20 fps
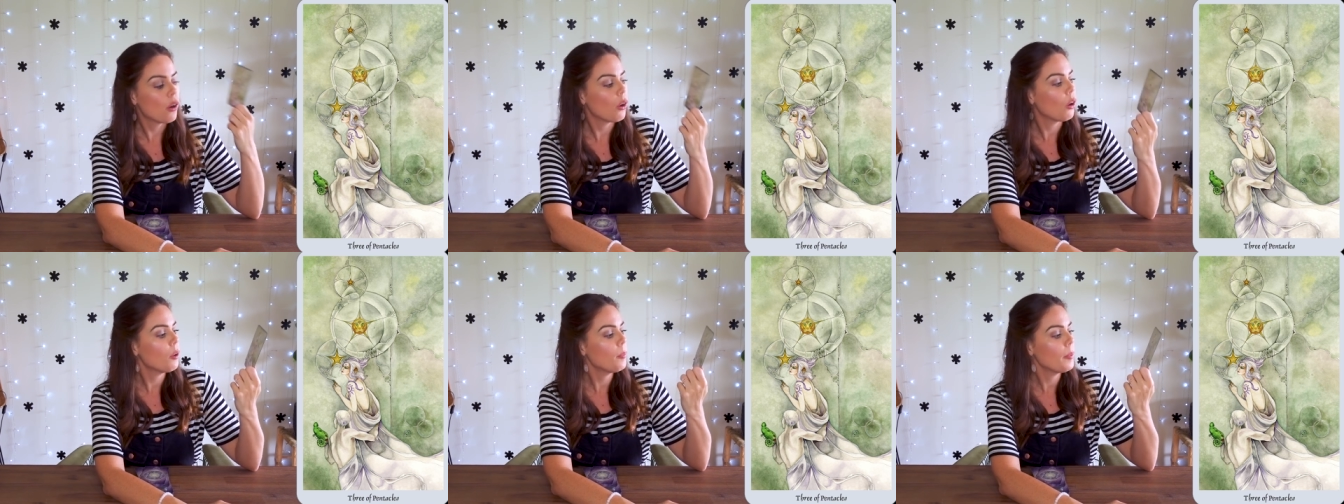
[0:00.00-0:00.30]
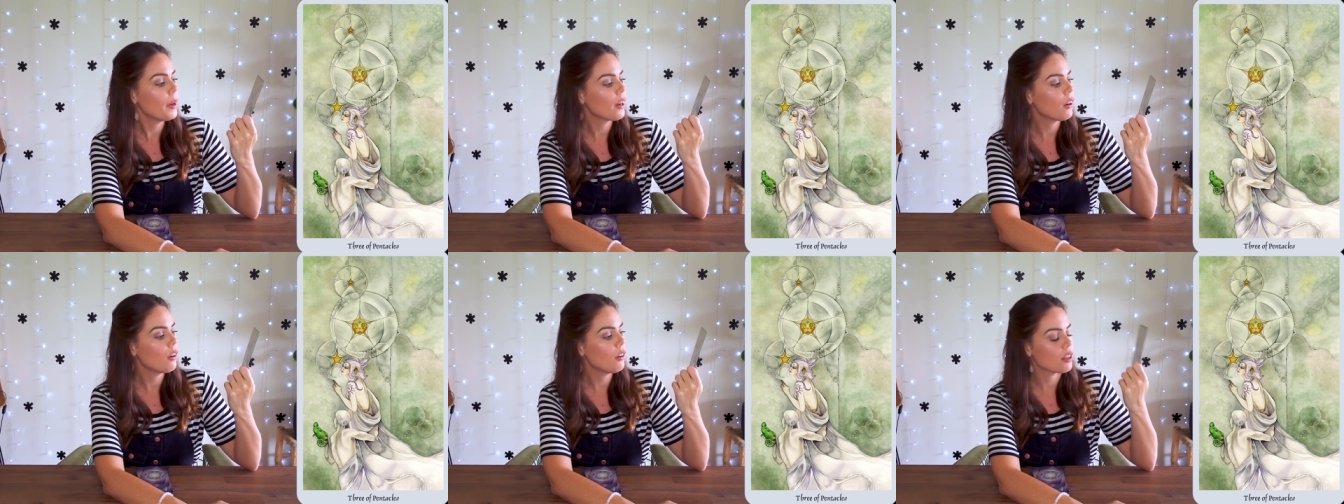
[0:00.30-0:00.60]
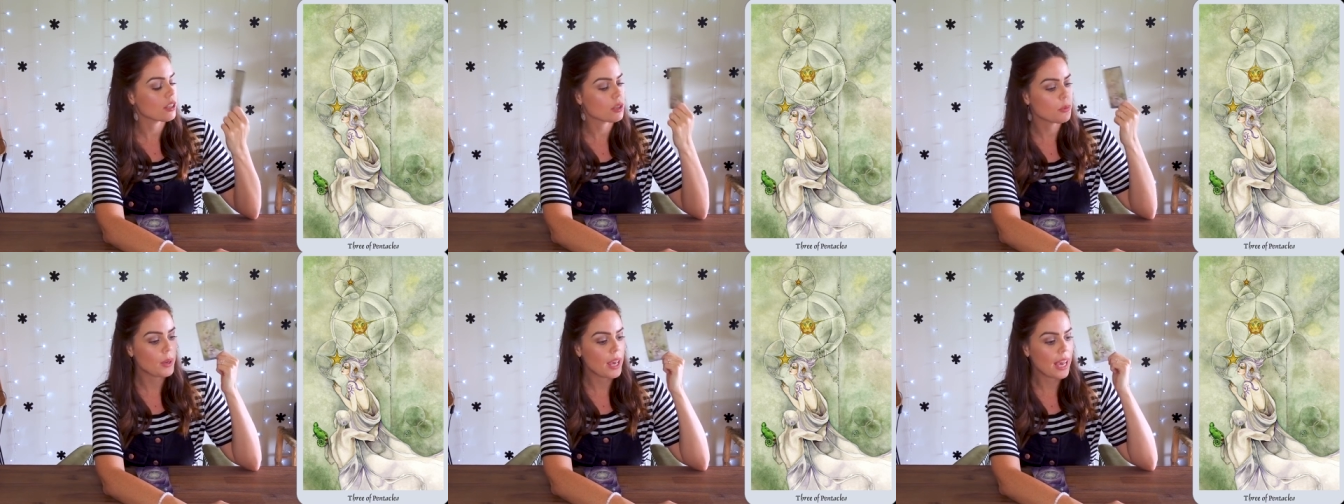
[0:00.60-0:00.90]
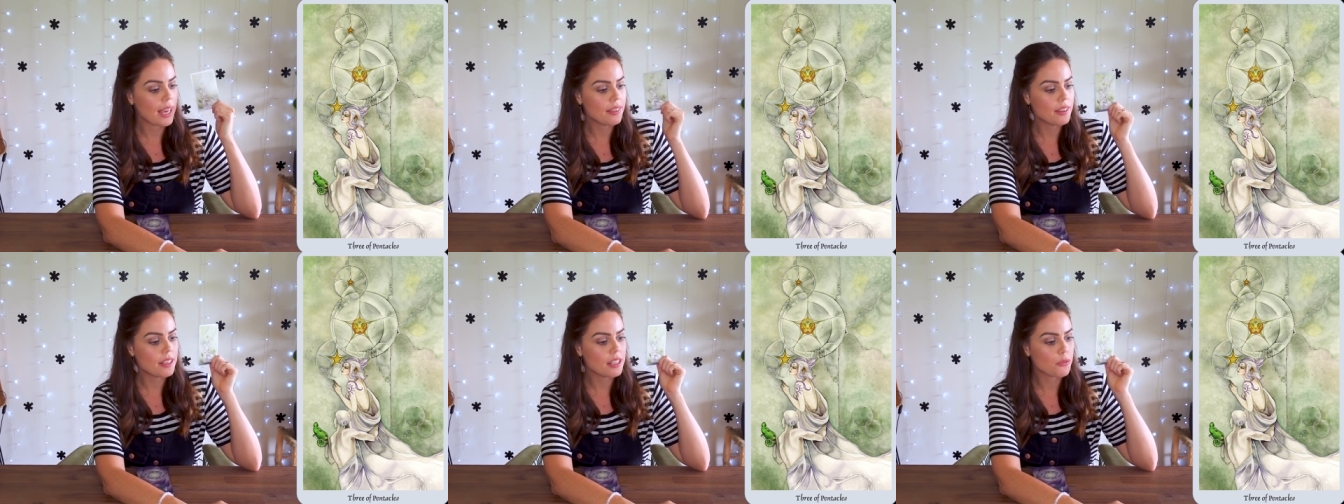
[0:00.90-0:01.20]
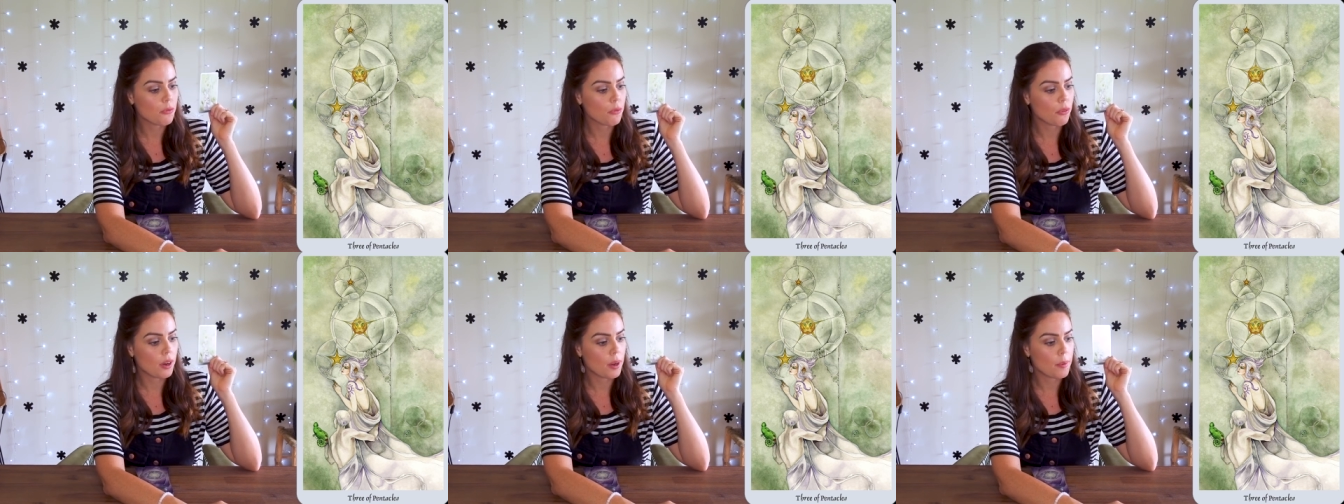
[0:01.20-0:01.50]
Oh my gosh, we have
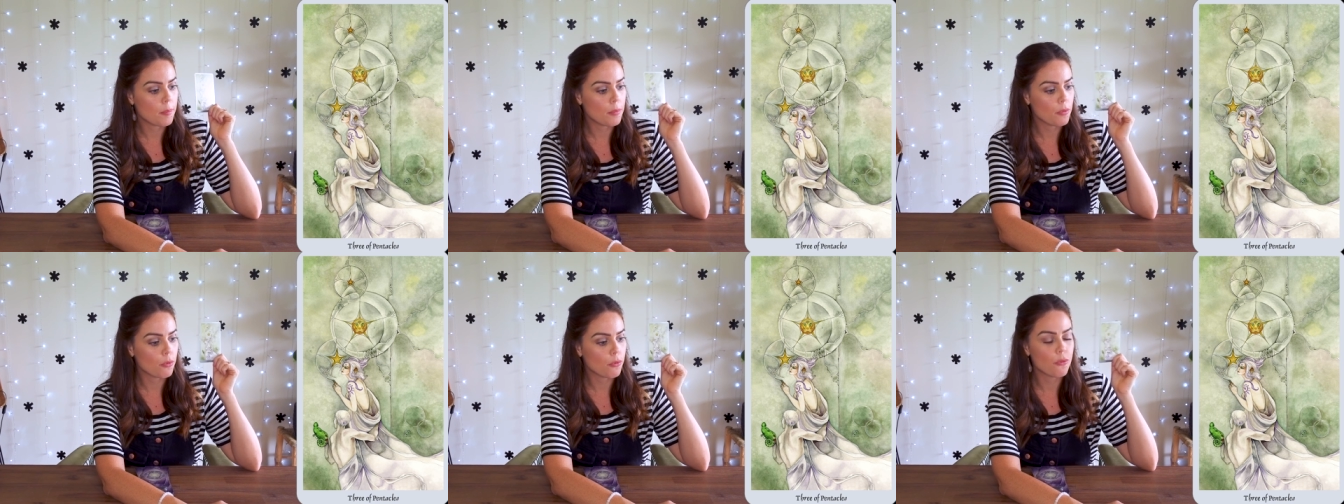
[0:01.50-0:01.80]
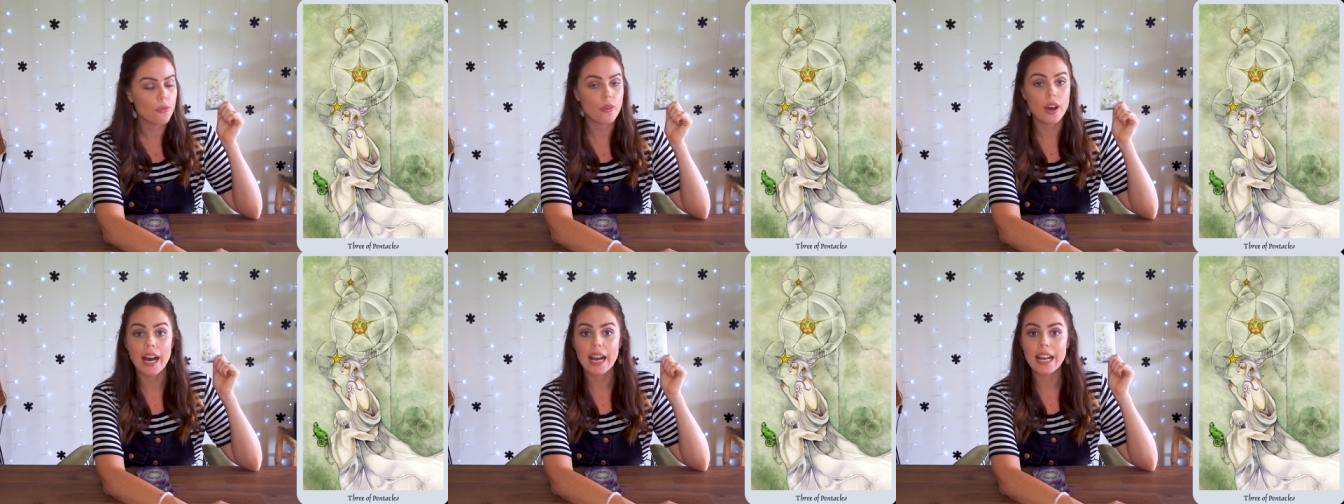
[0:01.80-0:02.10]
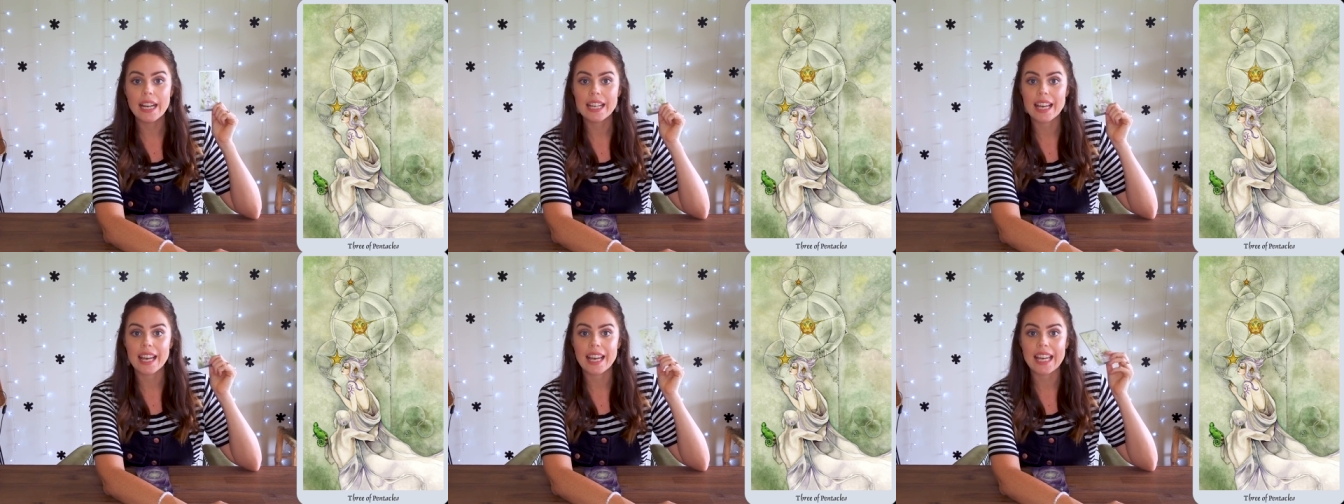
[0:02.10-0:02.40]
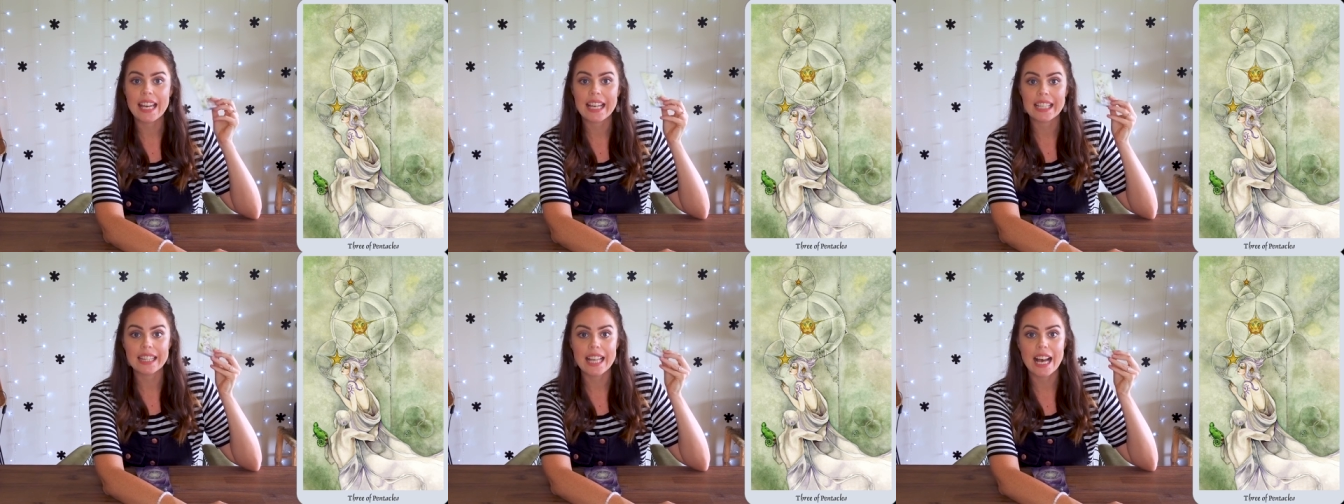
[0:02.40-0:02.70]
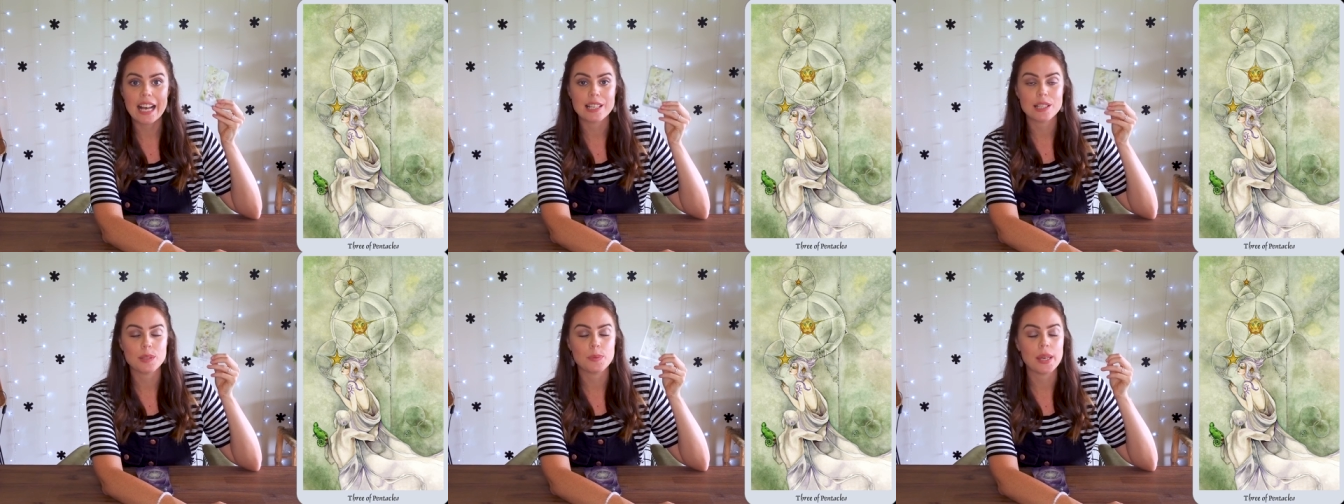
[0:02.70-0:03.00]
this from Friday
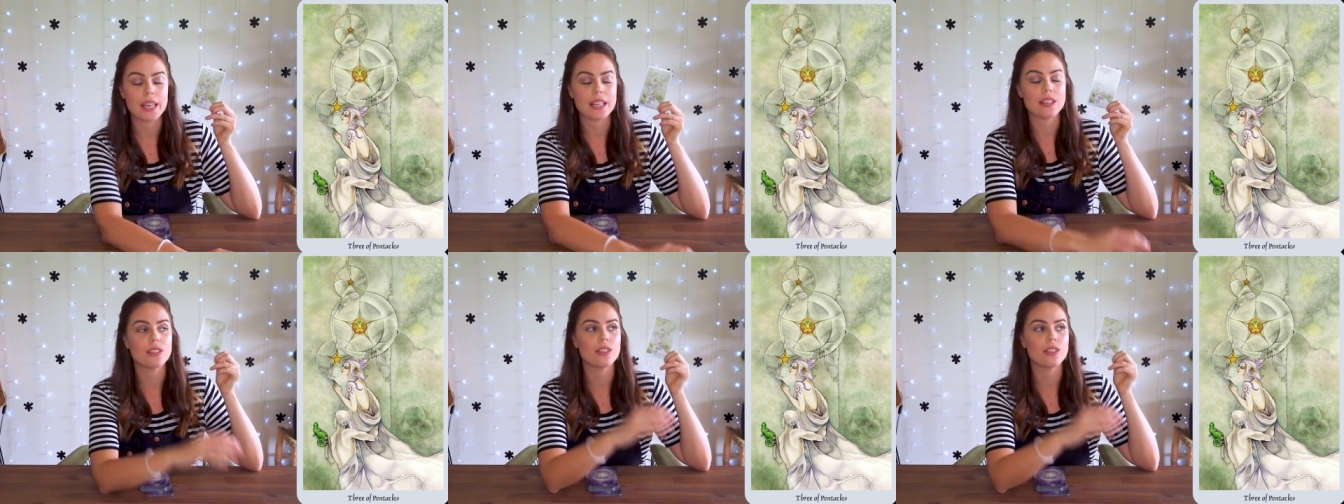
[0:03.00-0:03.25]
last week.